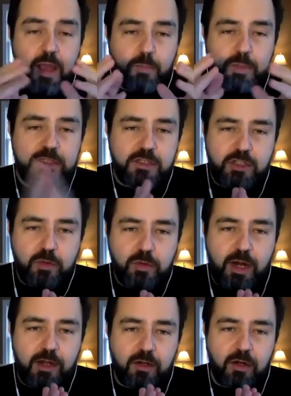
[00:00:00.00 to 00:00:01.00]
But since you and
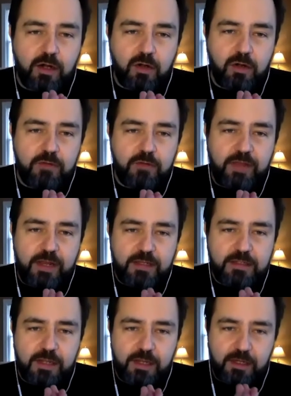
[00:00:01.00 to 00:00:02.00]
I are
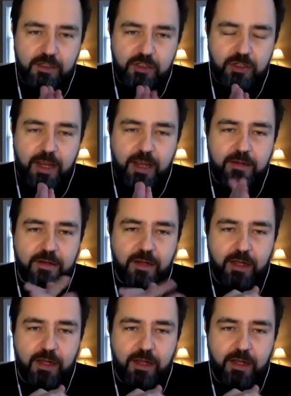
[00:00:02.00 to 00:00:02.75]
advanced age and